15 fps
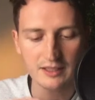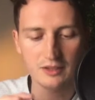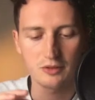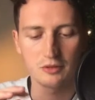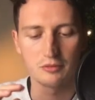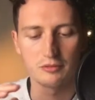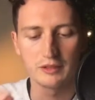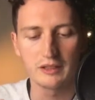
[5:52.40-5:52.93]
that
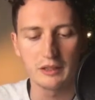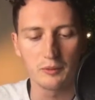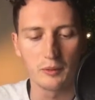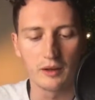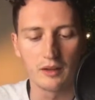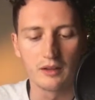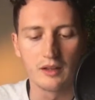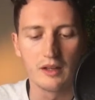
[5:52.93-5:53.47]
do really
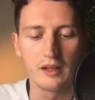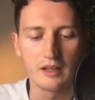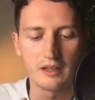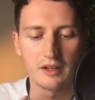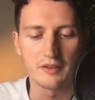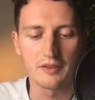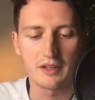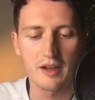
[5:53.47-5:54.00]
well.
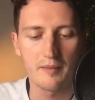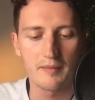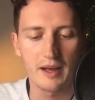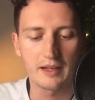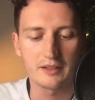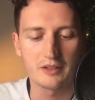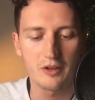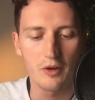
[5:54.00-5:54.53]
If you come
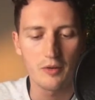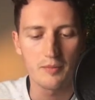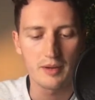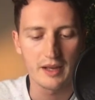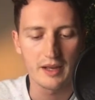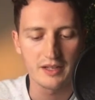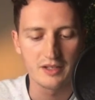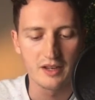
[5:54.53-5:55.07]
back to your
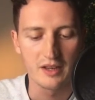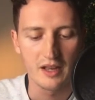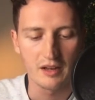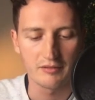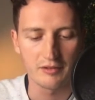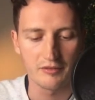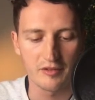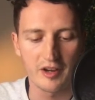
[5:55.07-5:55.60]
homepage
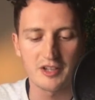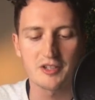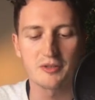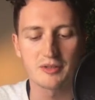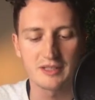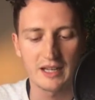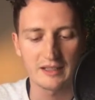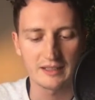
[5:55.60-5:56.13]
and refresh, you'll
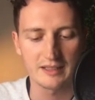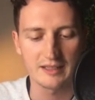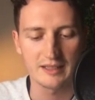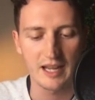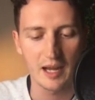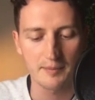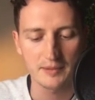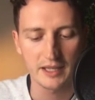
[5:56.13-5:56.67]
start to see
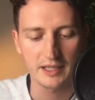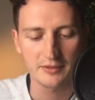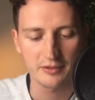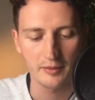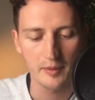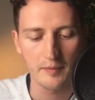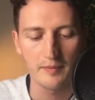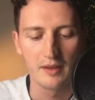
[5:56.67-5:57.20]
updates
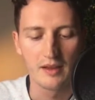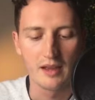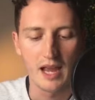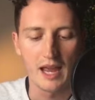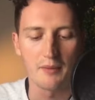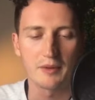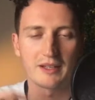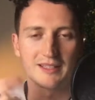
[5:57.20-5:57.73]
from them,
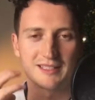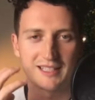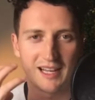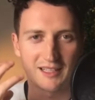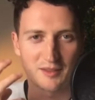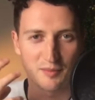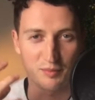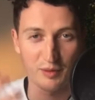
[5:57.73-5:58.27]
and we can
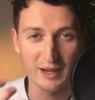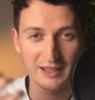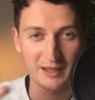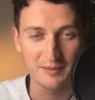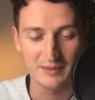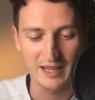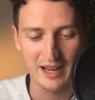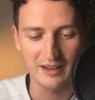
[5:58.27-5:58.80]
start to break
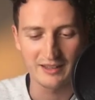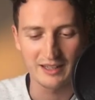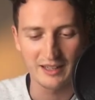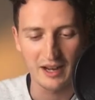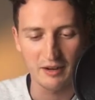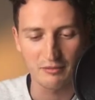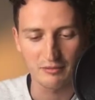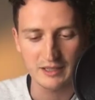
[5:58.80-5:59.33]
them down in
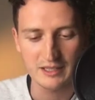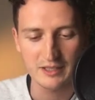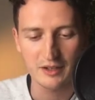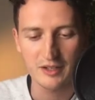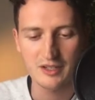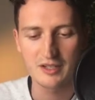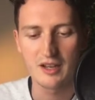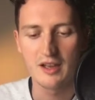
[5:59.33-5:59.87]
our
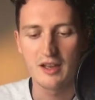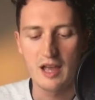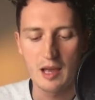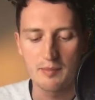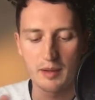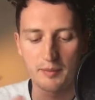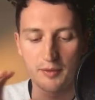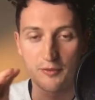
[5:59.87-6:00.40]
research.
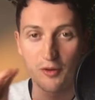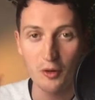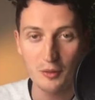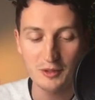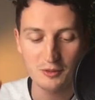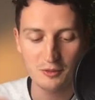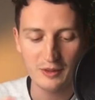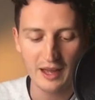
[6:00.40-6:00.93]
But before we
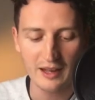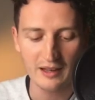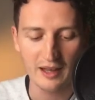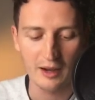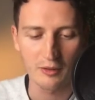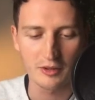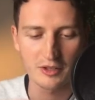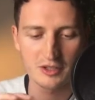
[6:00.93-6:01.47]
do that,
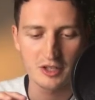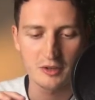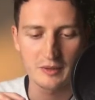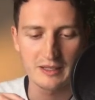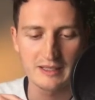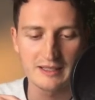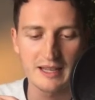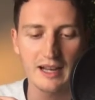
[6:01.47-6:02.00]
I want to show you
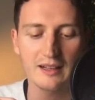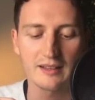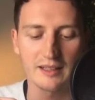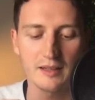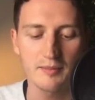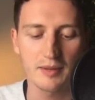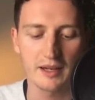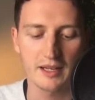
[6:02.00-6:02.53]
exactly, by